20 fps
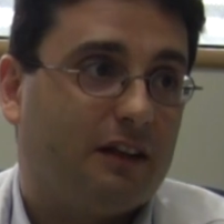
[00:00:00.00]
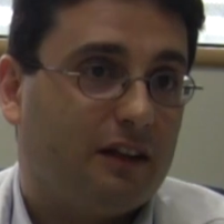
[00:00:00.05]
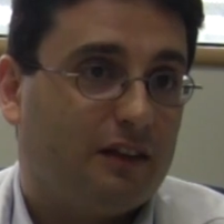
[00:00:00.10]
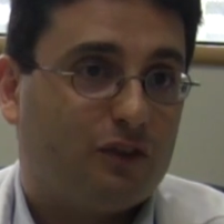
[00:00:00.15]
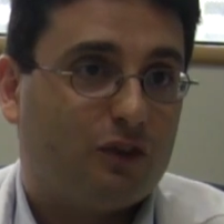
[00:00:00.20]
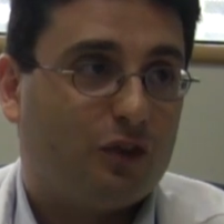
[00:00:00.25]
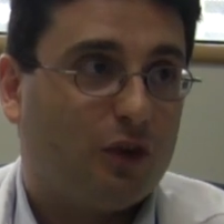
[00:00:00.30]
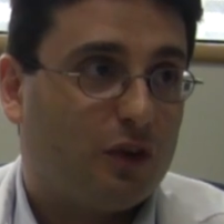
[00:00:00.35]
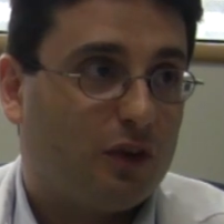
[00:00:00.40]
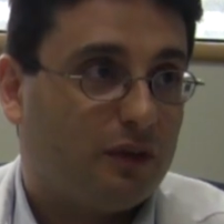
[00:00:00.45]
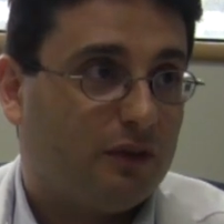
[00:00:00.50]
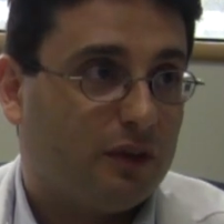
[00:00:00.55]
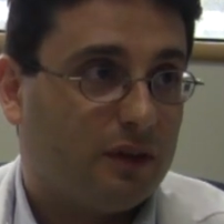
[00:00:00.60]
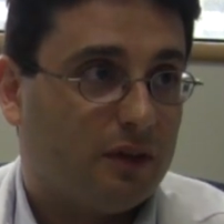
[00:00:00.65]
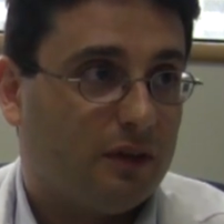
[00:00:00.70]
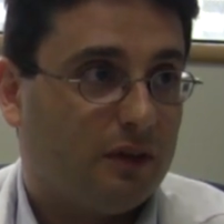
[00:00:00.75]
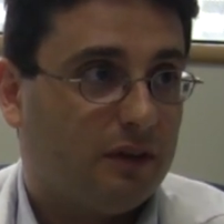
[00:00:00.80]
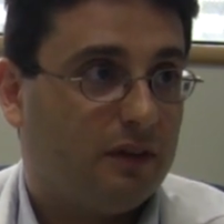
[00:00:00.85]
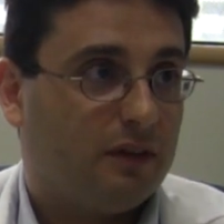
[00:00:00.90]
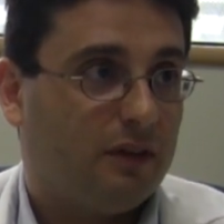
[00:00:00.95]
the story of,
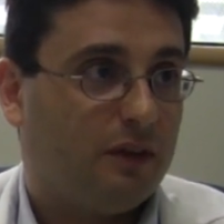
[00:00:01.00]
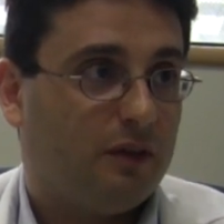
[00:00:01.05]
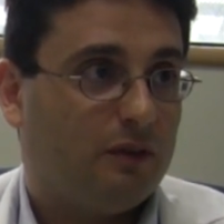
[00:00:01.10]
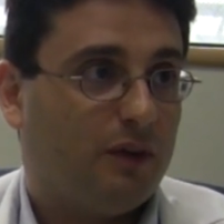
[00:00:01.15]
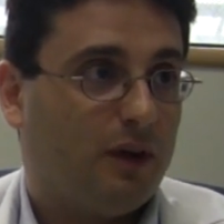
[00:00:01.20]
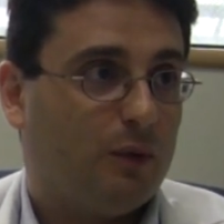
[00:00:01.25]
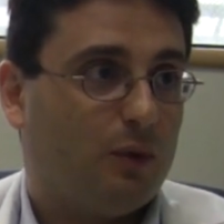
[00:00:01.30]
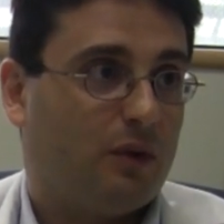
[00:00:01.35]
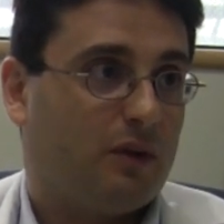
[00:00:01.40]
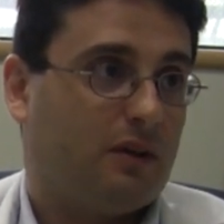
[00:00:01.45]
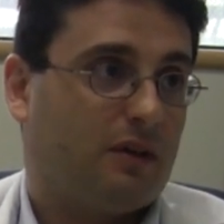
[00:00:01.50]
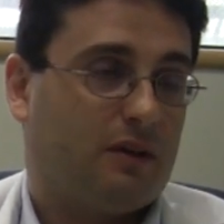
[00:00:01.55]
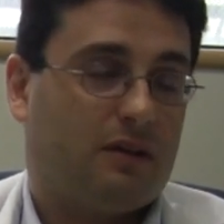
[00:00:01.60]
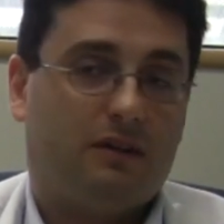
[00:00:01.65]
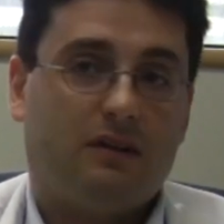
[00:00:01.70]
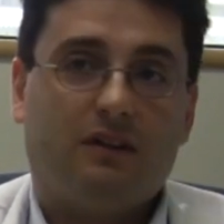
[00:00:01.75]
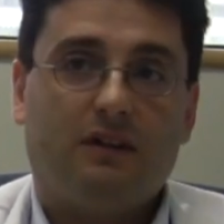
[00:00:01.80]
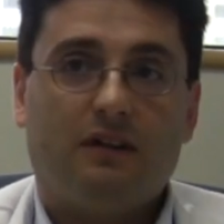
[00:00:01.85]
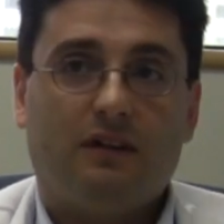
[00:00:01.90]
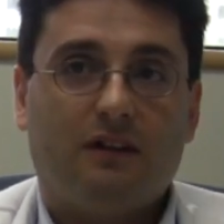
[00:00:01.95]
uh, of our
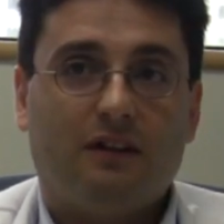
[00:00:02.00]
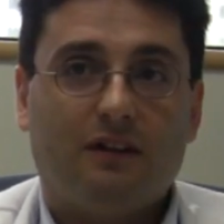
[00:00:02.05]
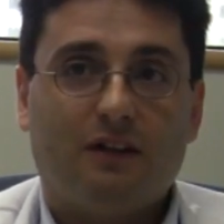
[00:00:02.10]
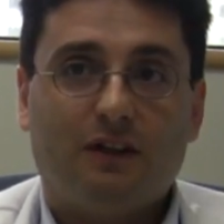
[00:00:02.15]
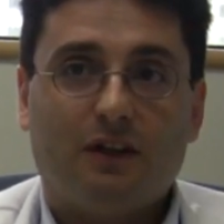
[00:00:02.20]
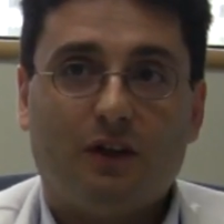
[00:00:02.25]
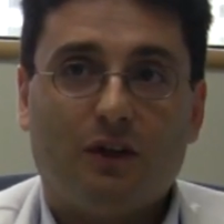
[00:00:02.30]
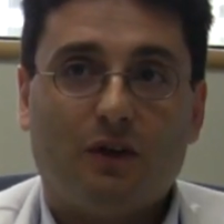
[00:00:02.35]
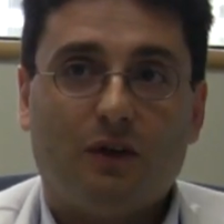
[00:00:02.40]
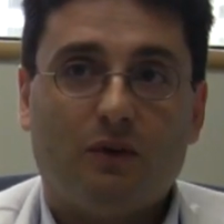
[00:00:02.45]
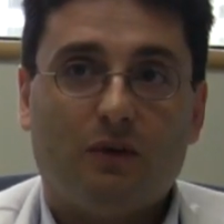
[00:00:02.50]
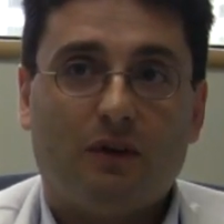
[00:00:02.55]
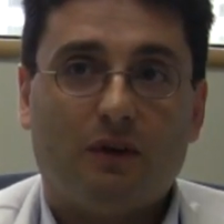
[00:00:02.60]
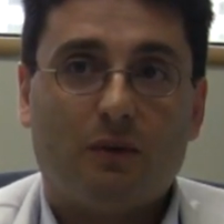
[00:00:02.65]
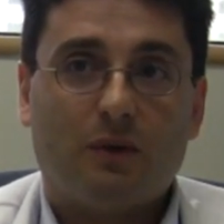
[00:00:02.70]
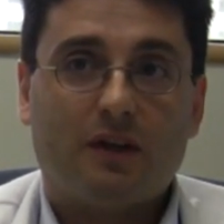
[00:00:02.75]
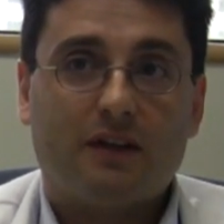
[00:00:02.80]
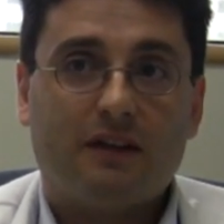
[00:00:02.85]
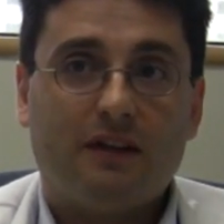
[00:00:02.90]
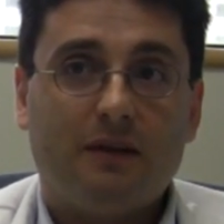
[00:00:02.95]
uh, of
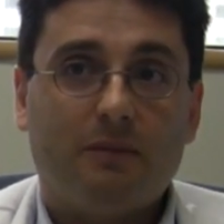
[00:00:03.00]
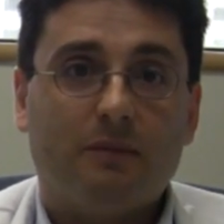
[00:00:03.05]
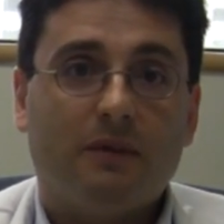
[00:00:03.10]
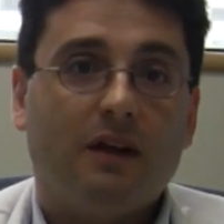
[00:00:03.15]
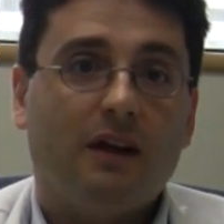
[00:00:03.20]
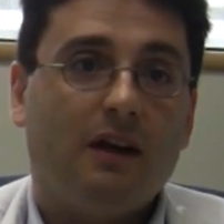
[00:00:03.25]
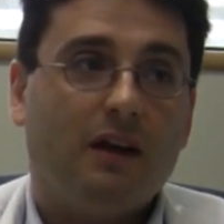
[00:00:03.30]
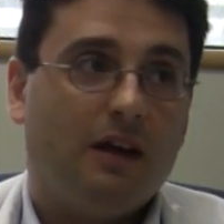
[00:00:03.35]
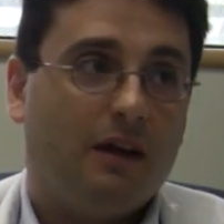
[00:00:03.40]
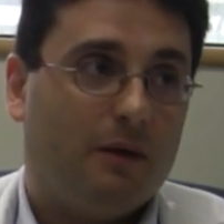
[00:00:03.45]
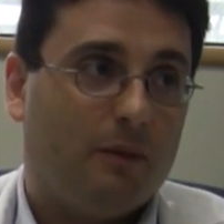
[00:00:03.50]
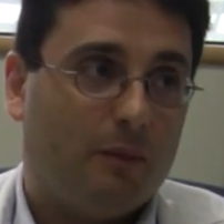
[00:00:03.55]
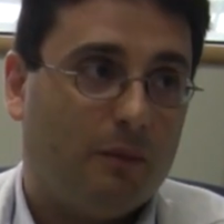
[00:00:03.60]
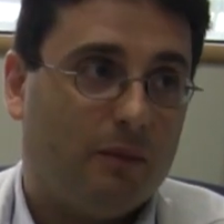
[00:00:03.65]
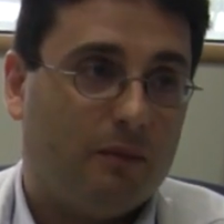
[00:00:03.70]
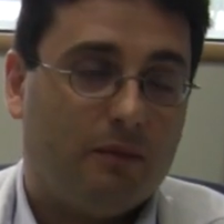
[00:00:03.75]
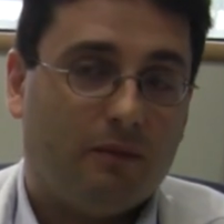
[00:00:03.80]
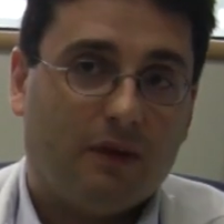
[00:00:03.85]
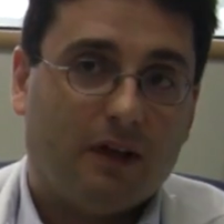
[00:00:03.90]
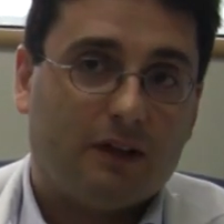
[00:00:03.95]
our team
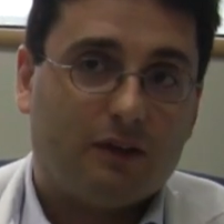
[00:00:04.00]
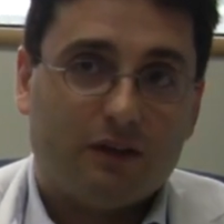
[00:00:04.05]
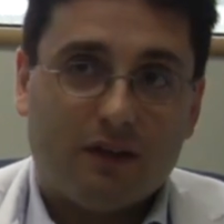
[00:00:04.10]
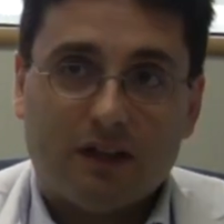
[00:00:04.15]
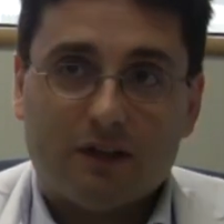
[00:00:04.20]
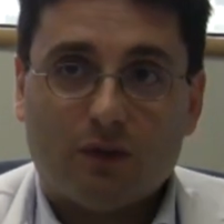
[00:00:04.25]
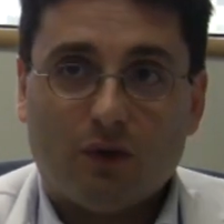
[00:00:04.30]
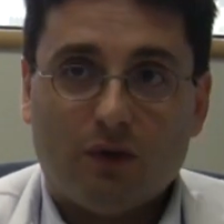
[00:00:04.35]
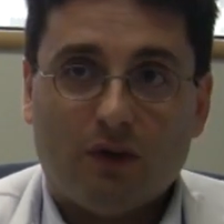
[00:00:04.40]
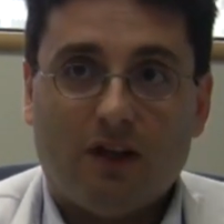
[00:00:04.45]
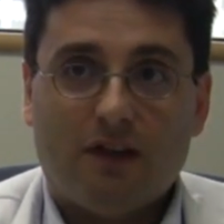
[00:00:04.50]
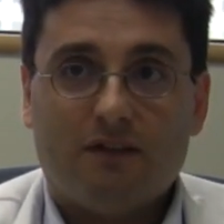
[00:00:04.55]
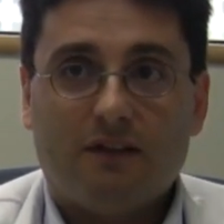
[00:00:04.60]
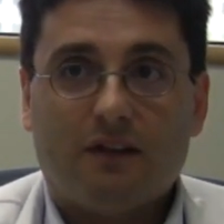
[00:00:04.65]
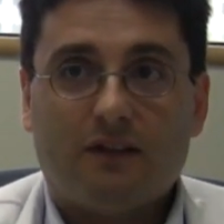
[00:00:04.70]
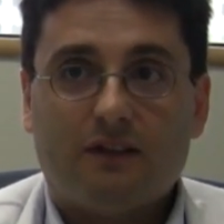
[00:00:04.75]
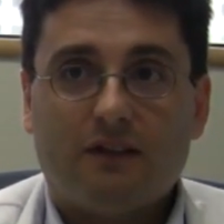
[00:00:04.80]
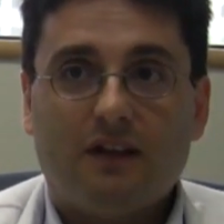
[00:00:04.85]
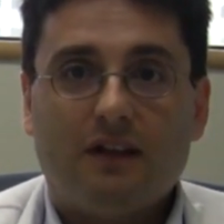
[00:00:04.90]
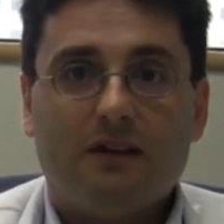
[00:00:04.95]
at, at all
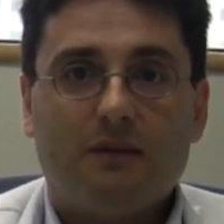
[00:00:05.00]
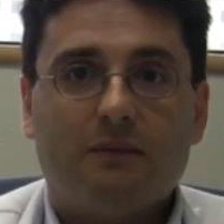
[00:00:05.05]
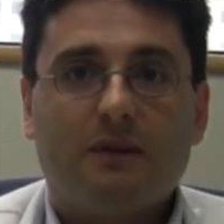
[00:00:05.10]
levels.